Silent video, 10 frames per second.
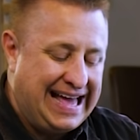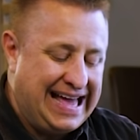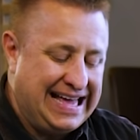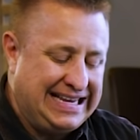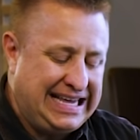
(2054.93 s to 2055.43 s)

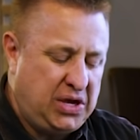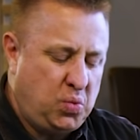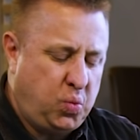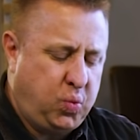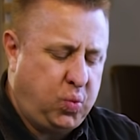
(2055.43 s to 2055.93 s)
And he
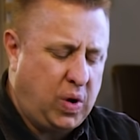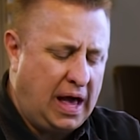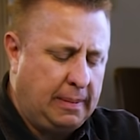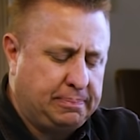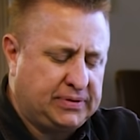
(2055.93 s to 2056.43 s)

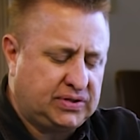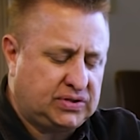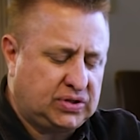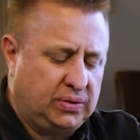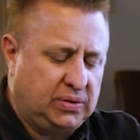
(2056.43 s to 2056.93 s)
wept
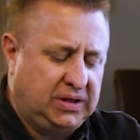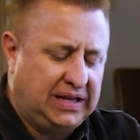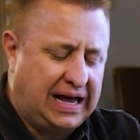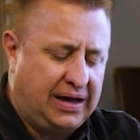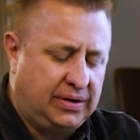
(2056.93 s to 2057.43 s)
so
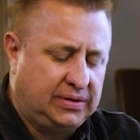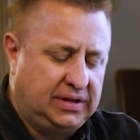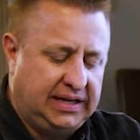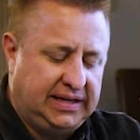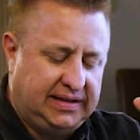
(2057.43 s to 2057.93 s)

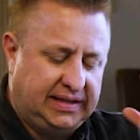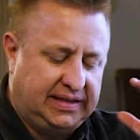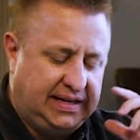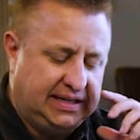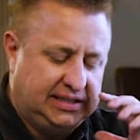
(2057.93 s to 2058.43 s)
loudly that
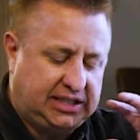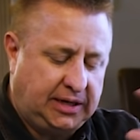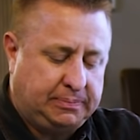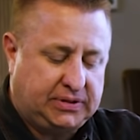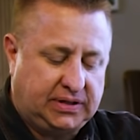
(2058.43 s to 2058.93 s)
the
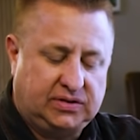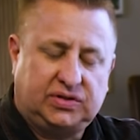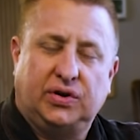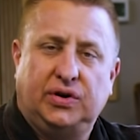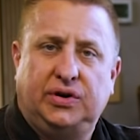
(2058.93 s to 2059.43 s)

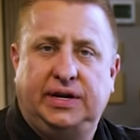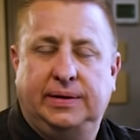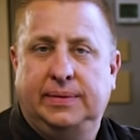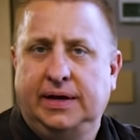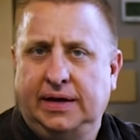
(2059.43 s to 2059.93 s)
Egyptians heard
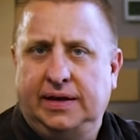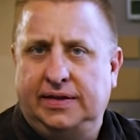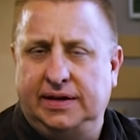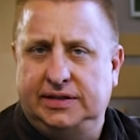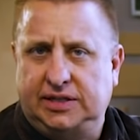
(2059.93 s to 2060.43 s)
him.
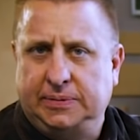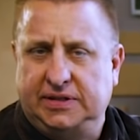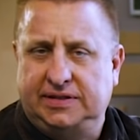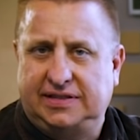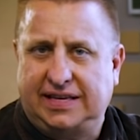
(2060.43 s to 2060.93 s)
The
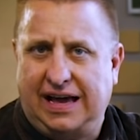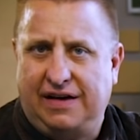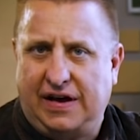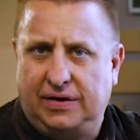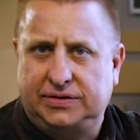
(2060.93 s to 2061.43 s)
Egyptian
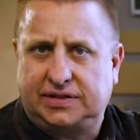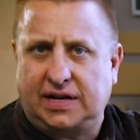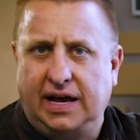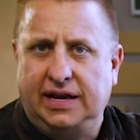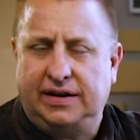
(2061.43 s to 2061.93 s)
staff
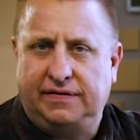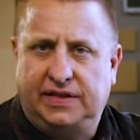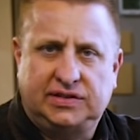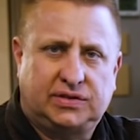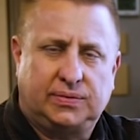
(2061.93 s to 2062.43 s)
outside of
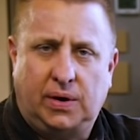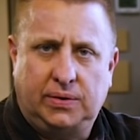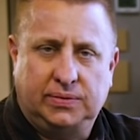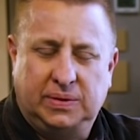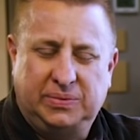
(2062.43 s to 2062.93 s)
this
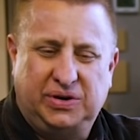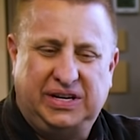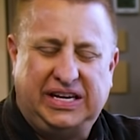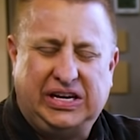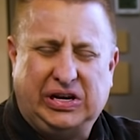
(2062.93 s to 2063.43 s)
throne room could
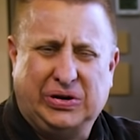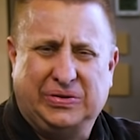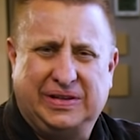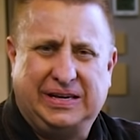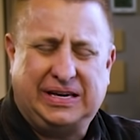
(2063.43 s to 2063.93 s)
hear
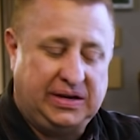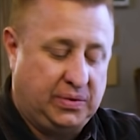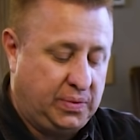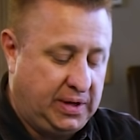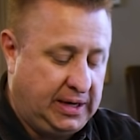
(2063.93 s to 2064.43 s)
the
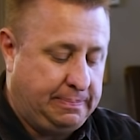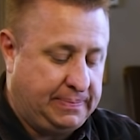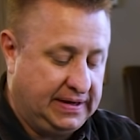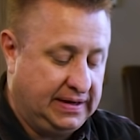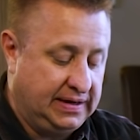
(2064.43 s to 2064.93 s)
king
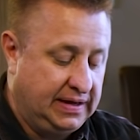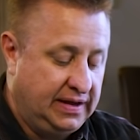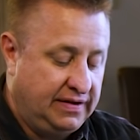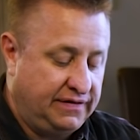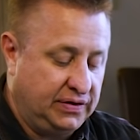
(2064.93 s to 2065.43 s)
weeping.
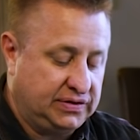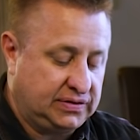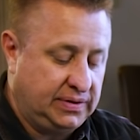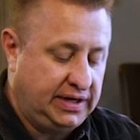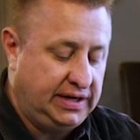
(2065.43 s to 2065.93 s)

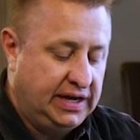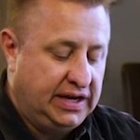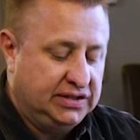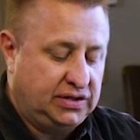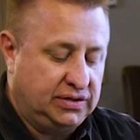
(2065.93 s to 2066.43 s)
Verse 3,
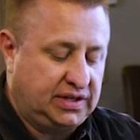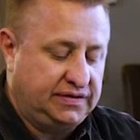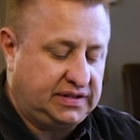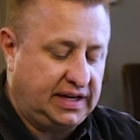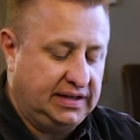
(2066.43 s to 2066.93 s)

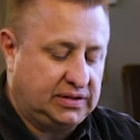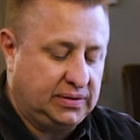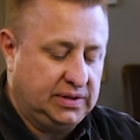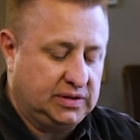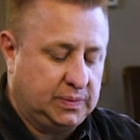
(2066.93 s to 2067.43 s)
Joseph said
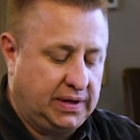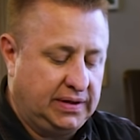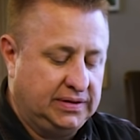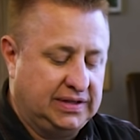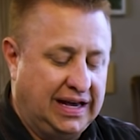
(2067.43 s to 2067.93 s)
to his
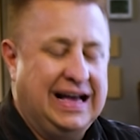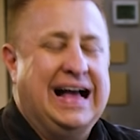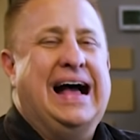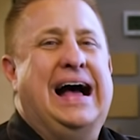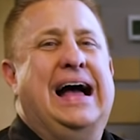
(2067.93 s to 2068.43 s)
brothers,
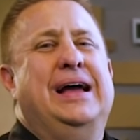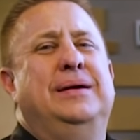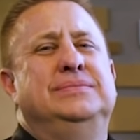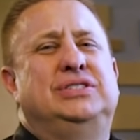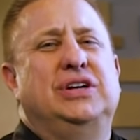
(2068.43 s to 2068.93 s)
"I
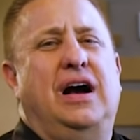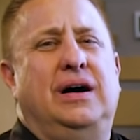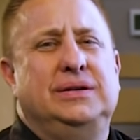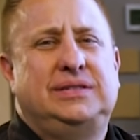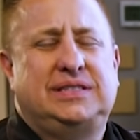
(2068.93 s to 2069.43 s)
am
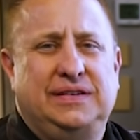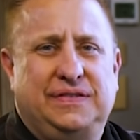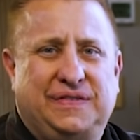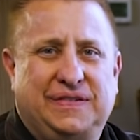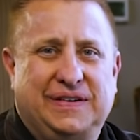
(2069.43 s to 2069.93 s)

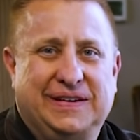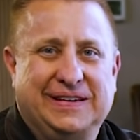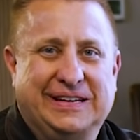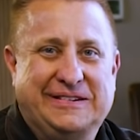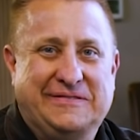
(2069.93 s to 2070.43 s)
Joseph."
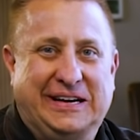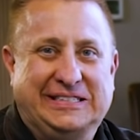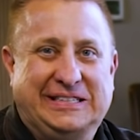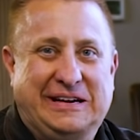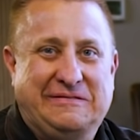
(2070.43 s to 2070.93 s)
Can you
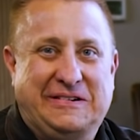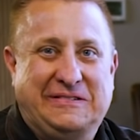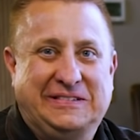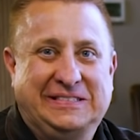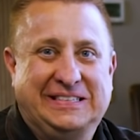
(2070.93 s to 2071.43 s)
imagine that
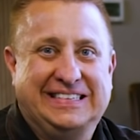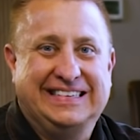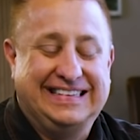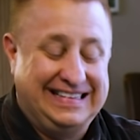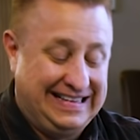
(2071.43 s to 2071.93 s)
moment?
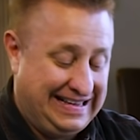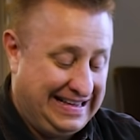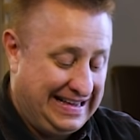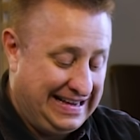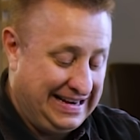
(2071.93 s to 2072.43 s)

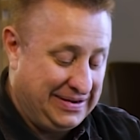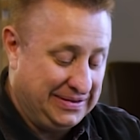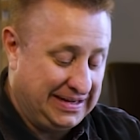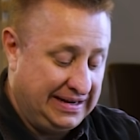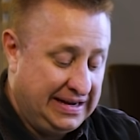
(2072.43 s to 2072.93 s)
And he
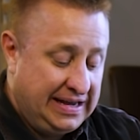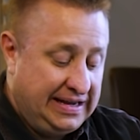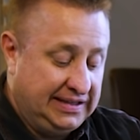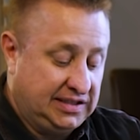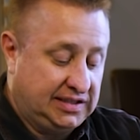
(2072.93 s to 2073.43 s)
goes on,
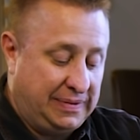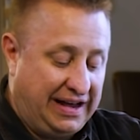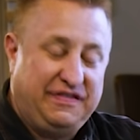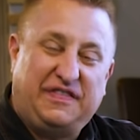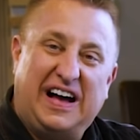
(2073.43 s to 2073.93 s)
"Is
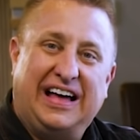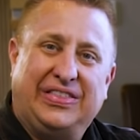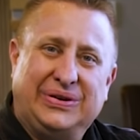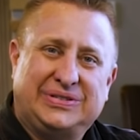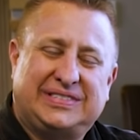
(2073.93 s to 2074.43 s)
my
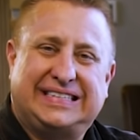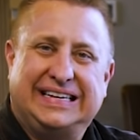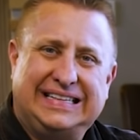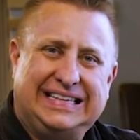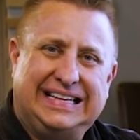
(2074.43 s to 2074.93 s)
father
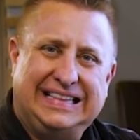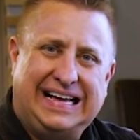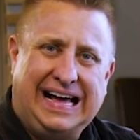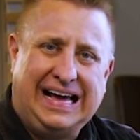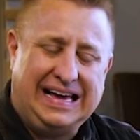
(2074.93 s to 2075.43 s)
still
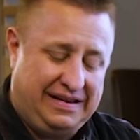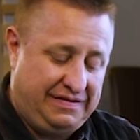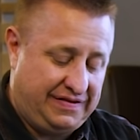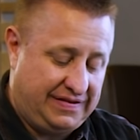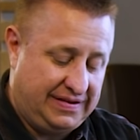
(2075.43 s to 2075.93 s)

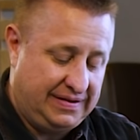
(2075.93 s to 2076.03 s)
alive?"